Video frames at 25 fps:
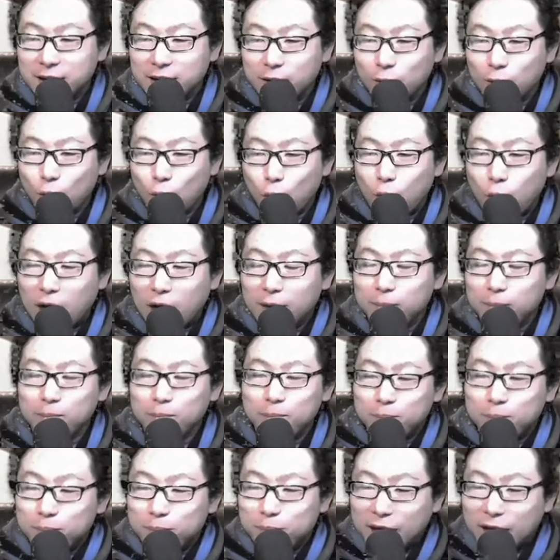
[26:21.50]
one
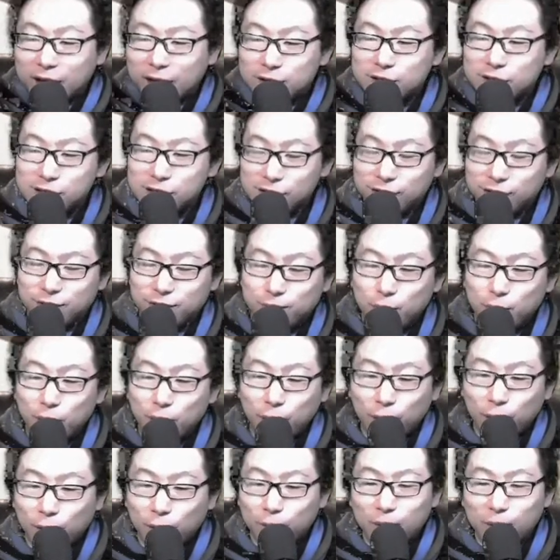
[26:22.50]
picture of
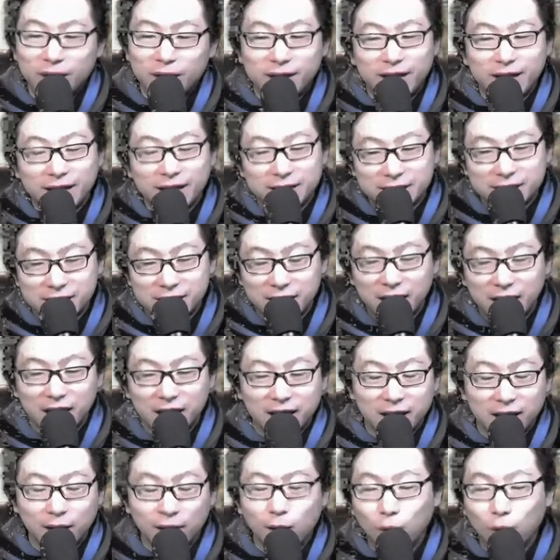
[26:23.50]
Boro, but that's not
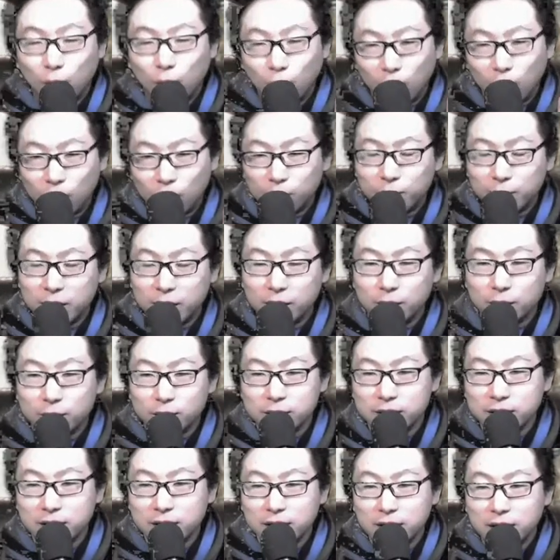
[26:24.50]
the whole,
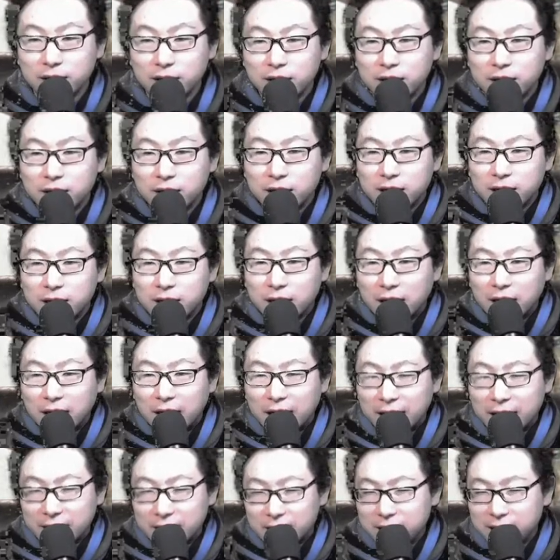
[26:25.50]
because
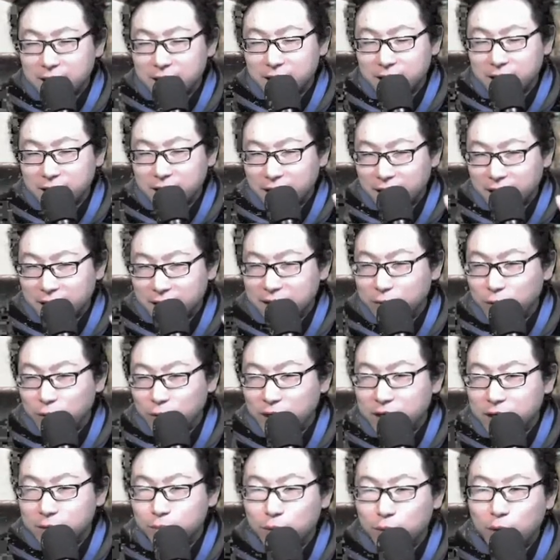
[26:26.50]
I think in the
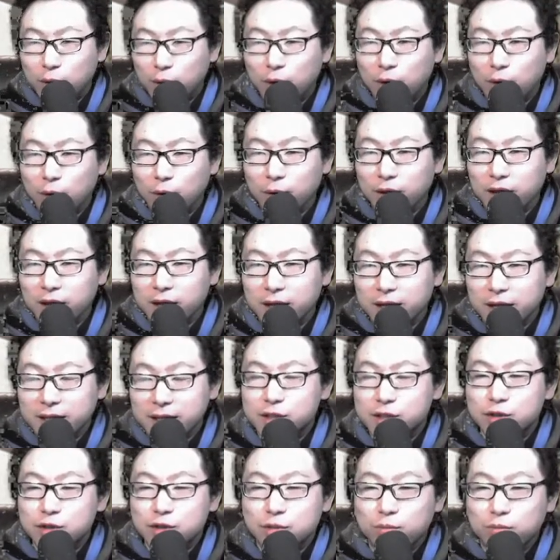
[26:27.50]
real Boro, it
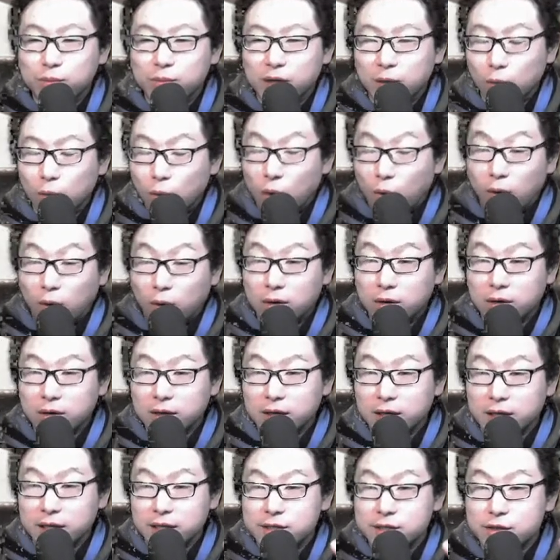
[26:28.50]
should be worn,
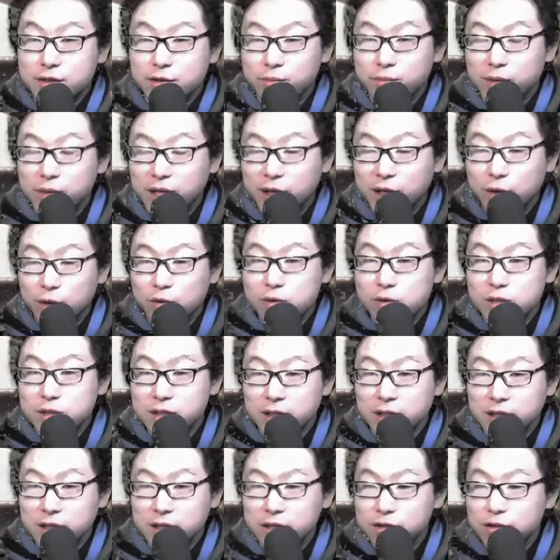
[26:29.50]
it should be used,
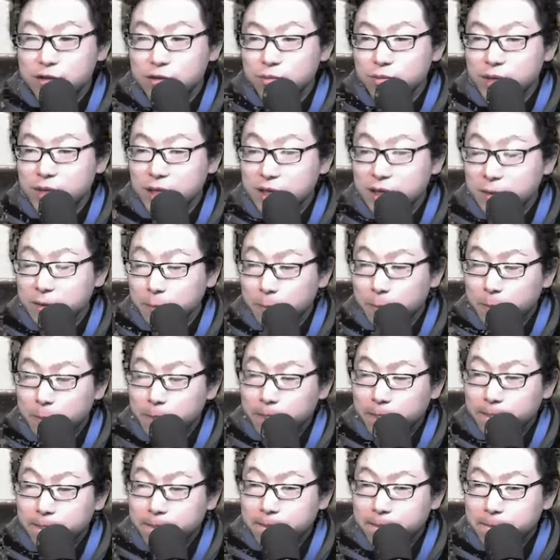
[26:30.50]
it should be
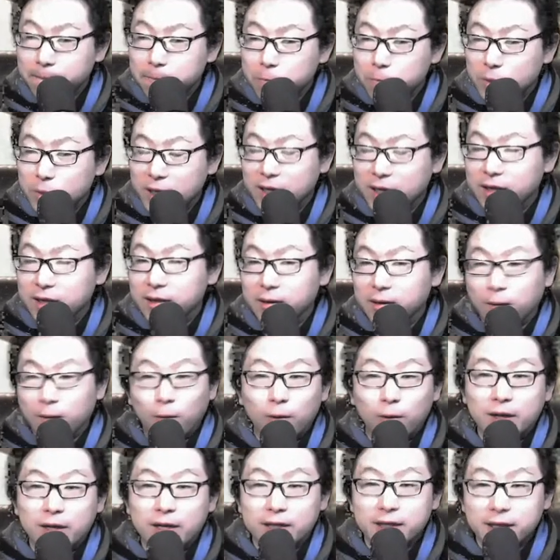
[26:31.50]
in the
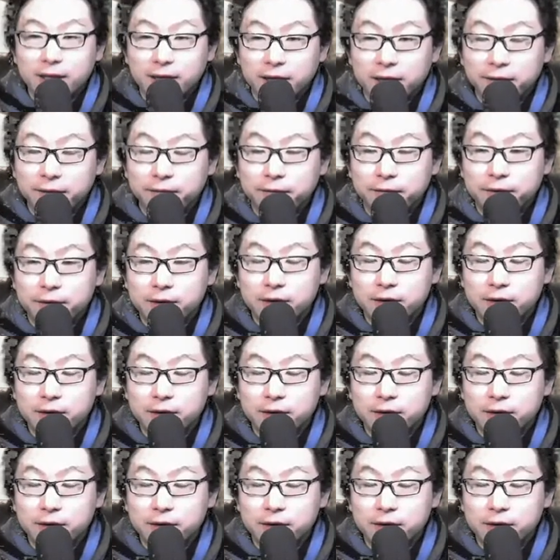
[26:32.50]
ordinary life.